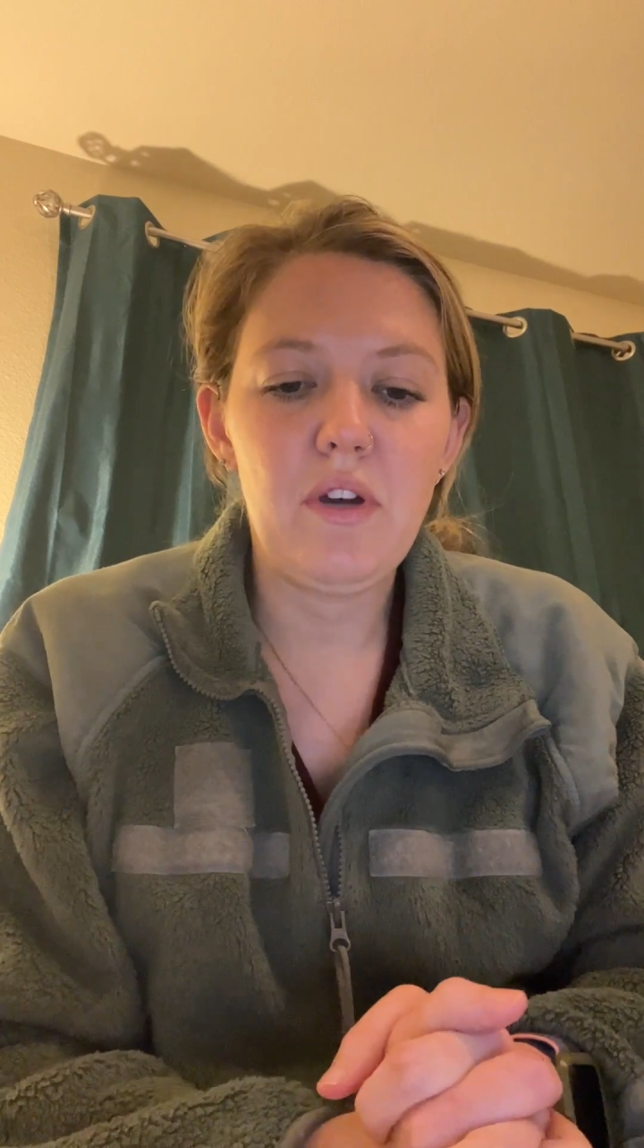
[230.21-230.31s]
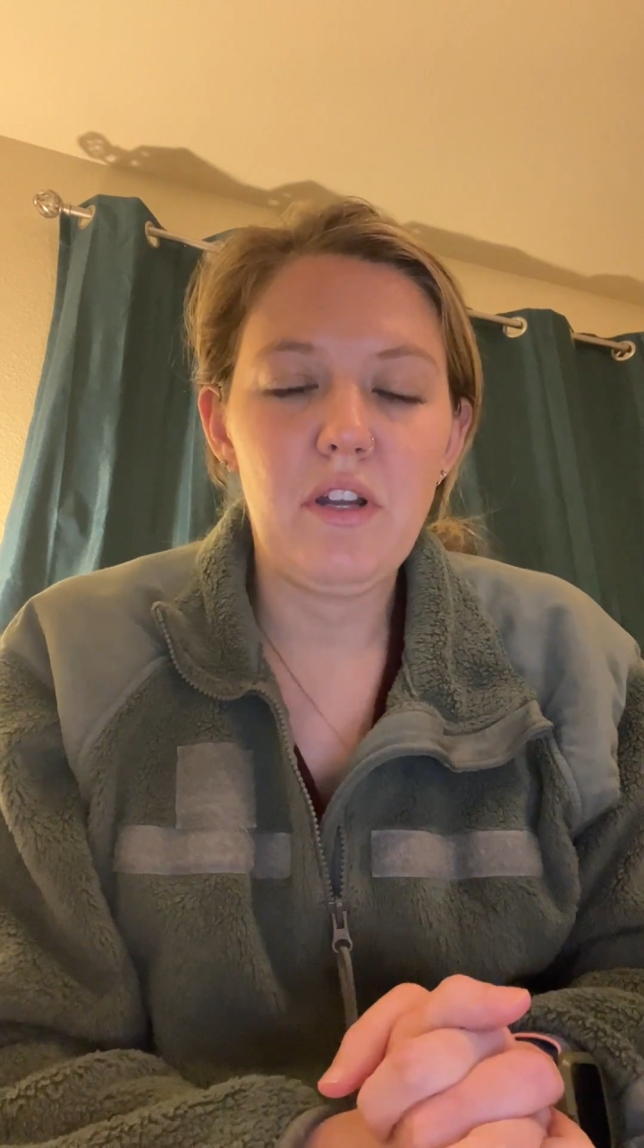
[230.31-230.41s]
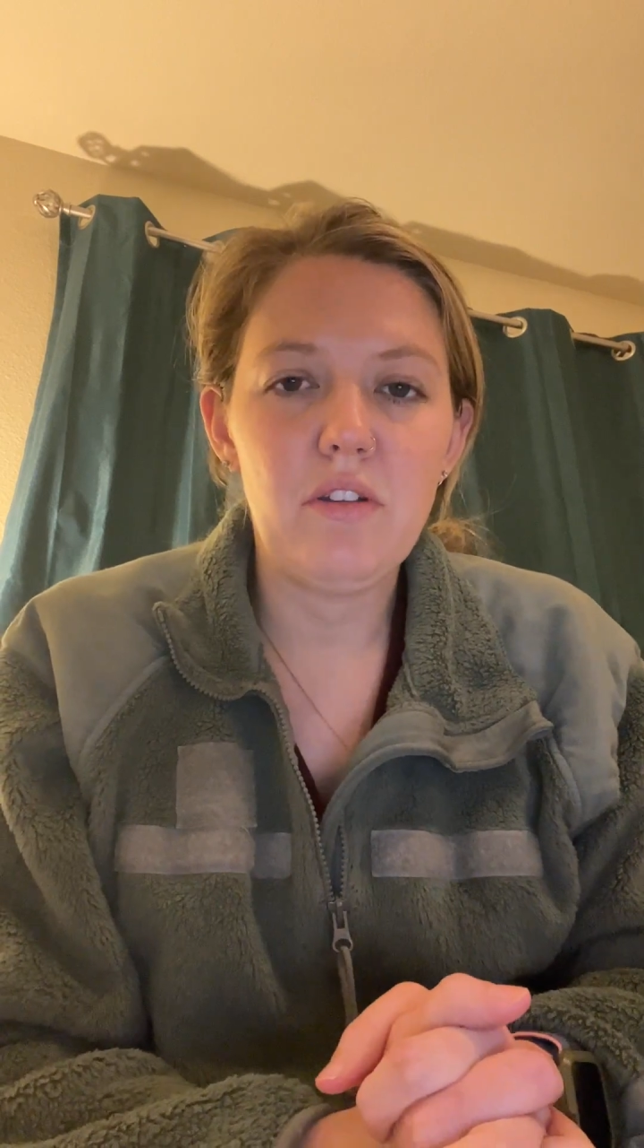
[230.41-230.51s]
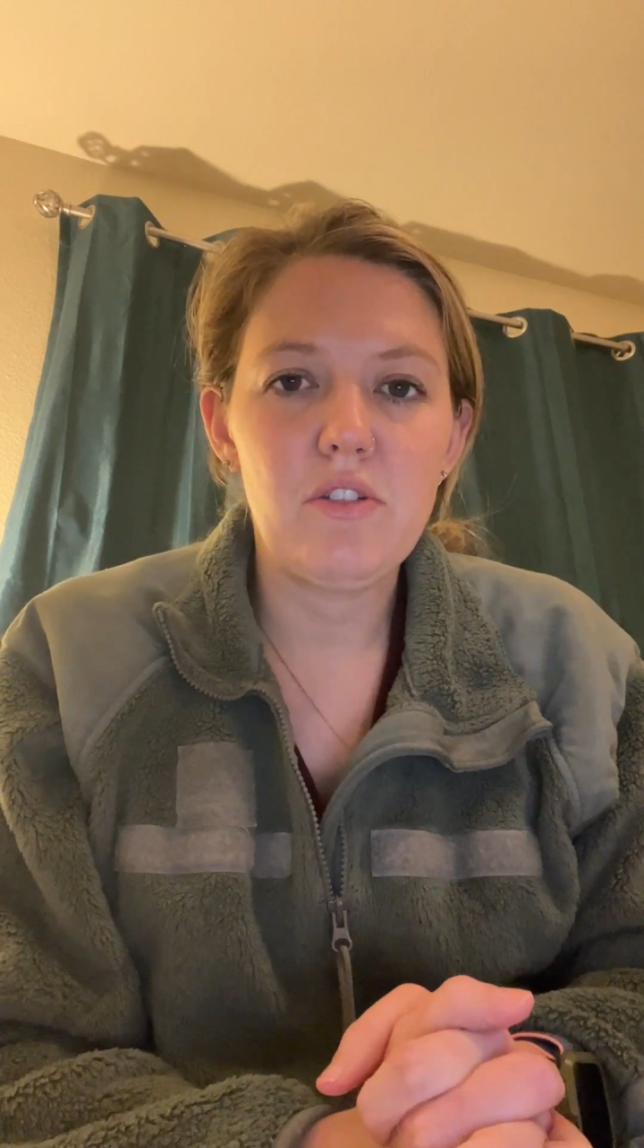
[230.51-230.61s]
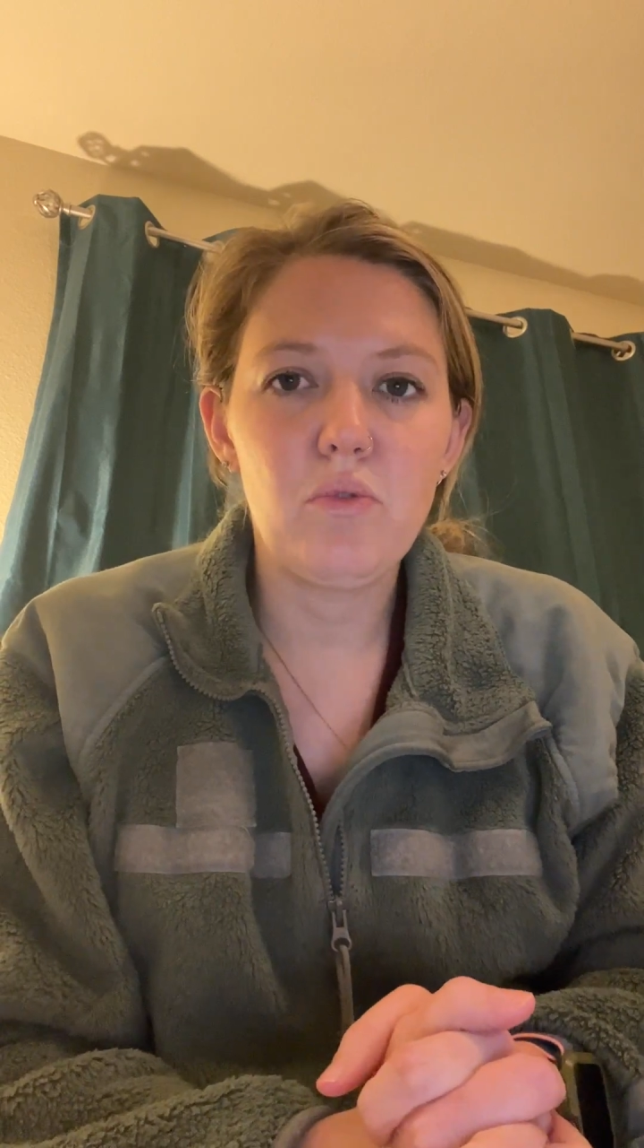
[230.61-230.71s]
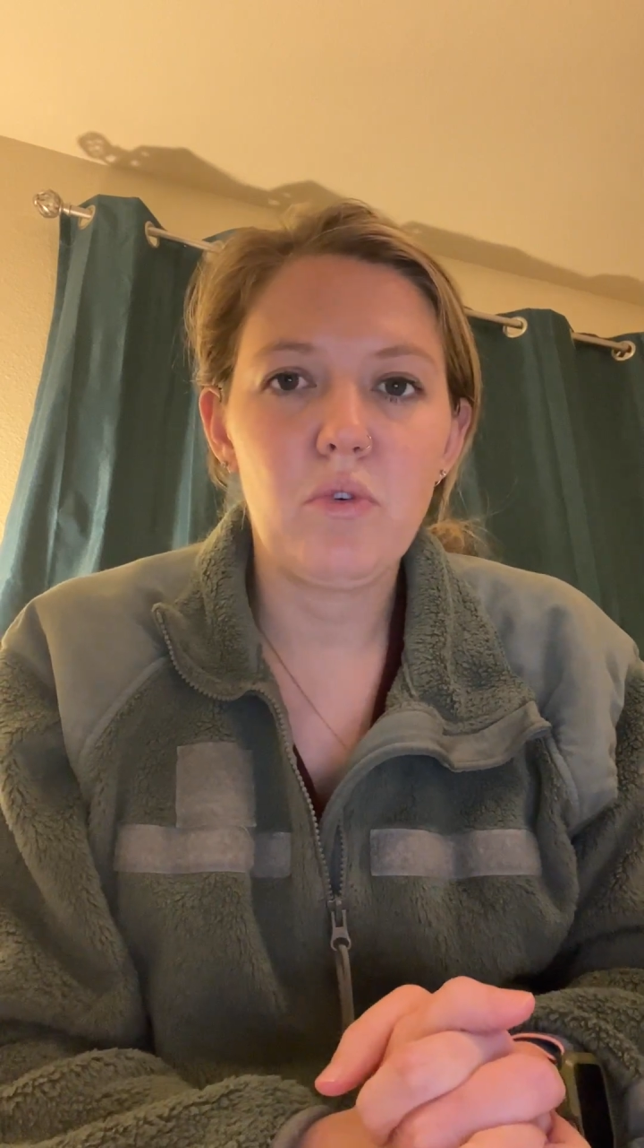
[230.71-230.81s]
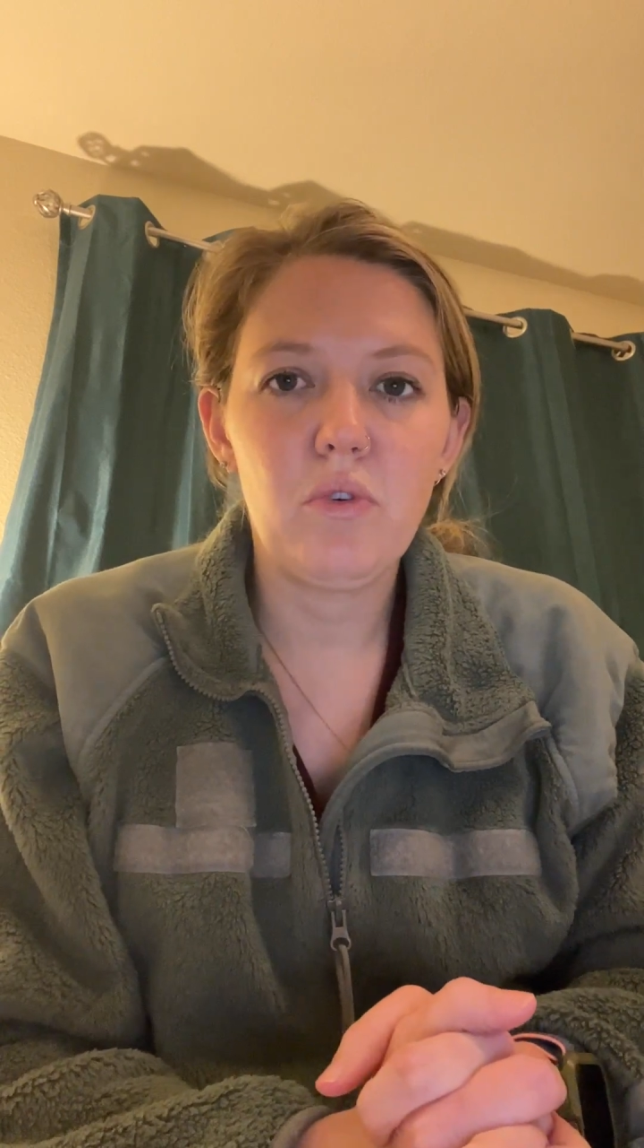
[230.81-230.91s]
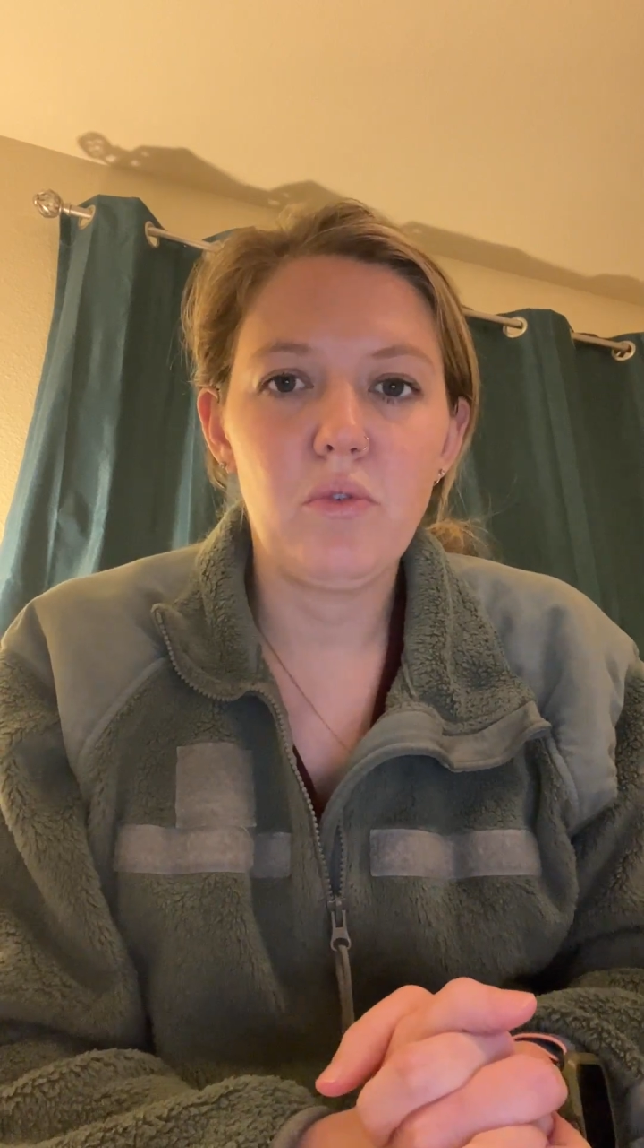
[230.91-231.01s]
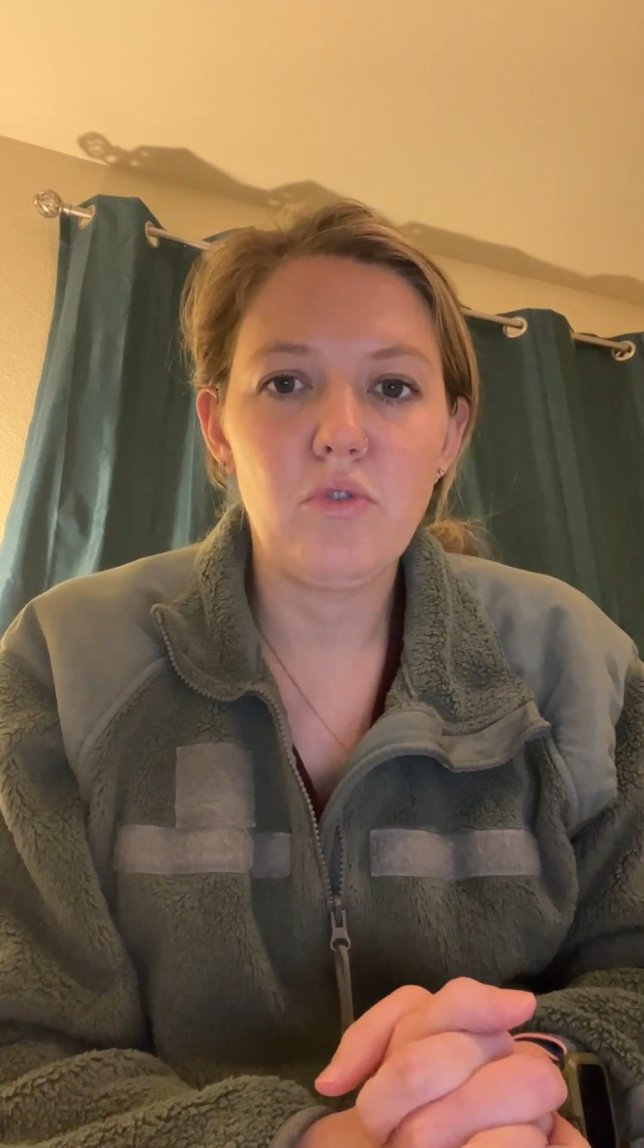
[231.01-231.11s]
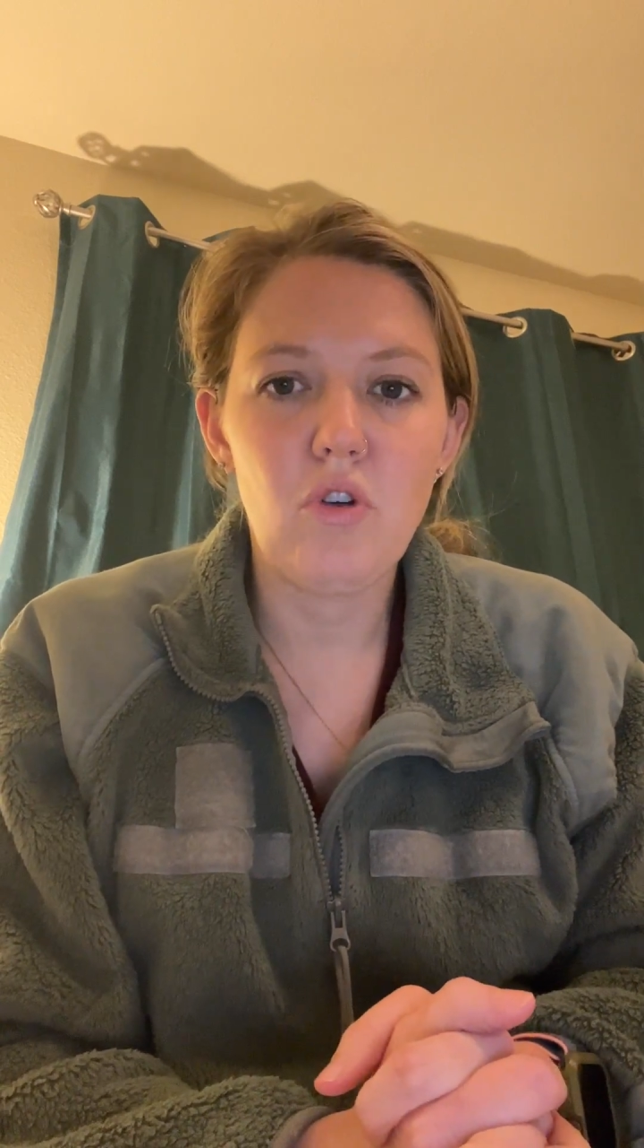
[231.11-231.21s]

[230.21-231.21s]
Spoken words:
and historical